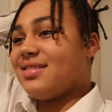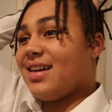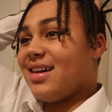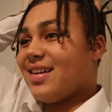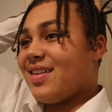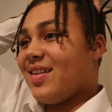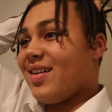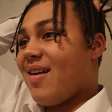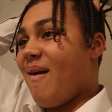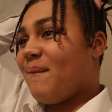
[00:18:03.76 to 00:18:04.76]
tag. Mum would be like your
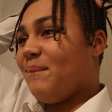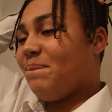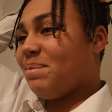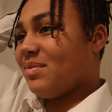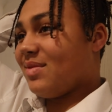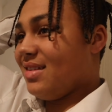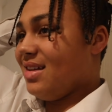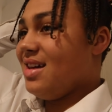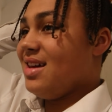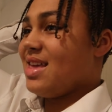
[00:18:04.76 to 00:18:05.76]
probation officer and all
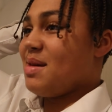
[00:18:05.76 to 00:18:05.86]
sorts.